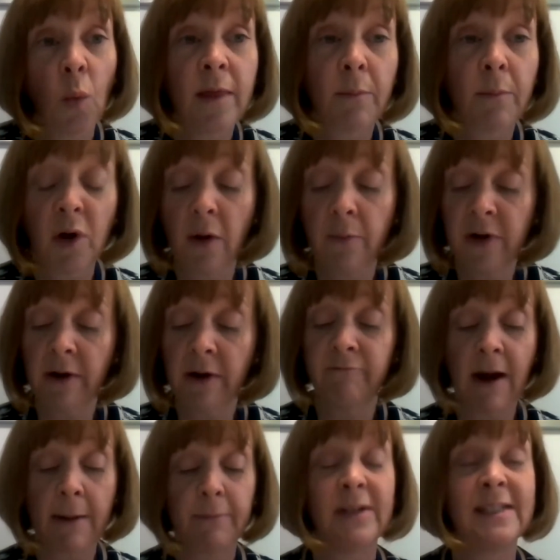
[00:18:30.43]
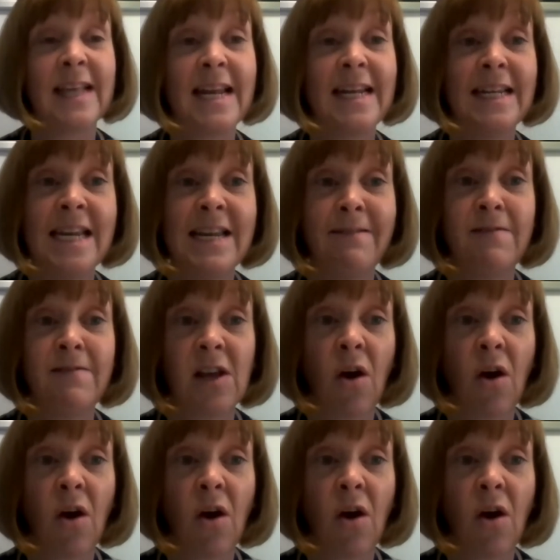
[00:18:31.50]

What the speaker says: with appropriate representatives